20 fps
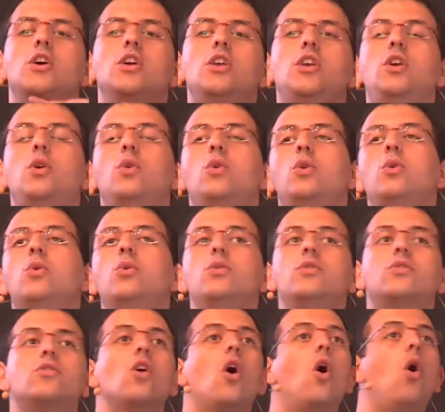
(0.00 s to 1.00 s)
You
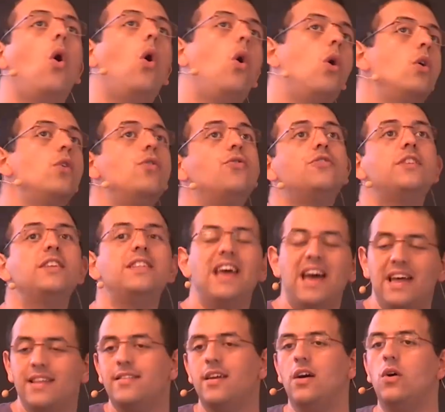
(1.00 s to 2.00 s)
lose all of the
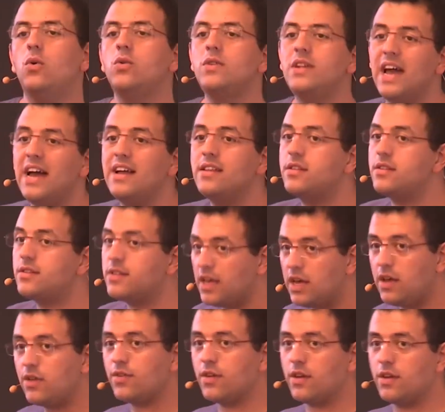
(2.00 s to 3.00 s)
data on that
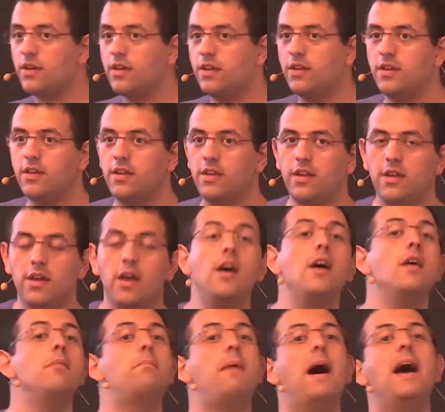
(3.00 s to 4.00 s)
server.
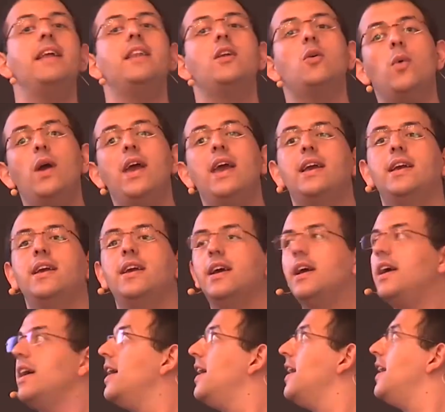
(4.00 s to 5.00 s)
By the way,
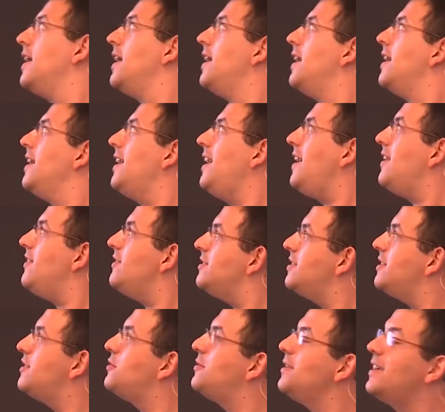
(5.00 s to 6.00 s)

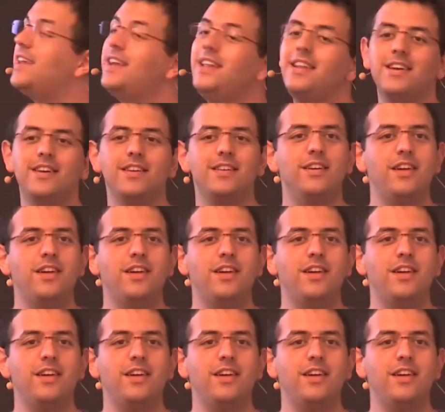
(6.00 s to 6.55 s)
here's a tricky